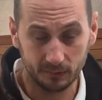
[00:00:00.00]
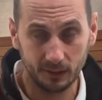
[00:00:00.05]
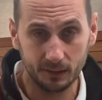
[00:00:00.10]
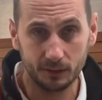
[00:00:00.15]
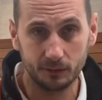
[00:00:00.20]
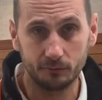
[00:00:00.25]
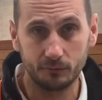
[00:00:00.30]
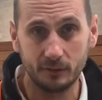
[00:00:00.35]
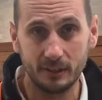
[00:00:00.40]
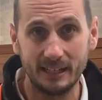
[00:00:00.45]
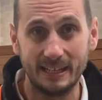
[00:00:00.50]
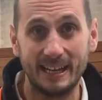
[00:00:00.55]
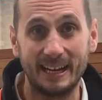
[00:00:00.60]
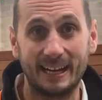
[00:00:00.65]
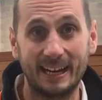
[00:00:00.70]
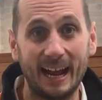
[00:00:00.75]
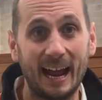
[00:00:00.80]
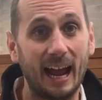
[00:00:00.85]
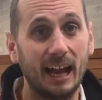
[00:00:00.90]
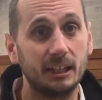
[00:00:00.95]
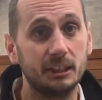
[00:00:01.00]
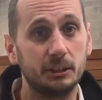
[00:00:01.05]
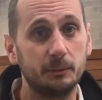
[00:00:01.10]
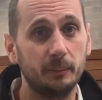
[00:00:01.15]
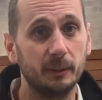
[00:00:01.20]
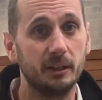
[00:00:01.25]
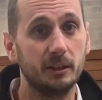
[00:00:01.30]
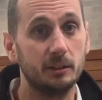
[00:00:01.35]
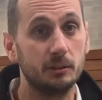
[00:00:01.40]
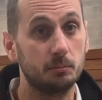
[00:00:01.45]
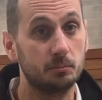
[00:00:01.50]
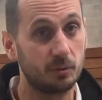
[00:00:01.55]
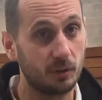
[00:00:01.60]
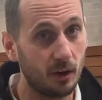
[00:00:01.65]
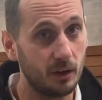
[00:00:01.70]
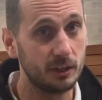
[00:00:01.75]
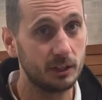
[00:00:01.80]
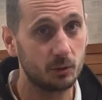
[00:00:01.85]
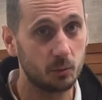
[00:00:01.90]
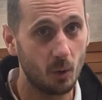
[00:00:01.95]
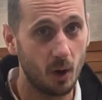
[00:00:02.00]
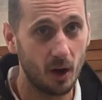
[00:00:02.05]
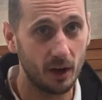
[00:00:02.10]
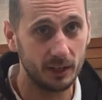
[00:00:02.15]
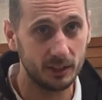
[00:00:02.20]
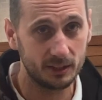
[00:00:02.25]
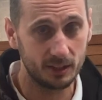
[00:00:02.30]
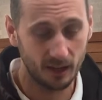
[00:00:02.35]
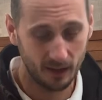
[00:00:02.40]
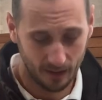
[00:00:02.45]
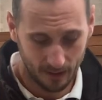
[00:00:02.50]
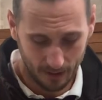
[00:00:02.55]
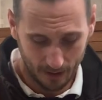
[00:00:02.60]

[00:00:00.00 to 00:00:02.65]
there isn't really a catch, because price-wise,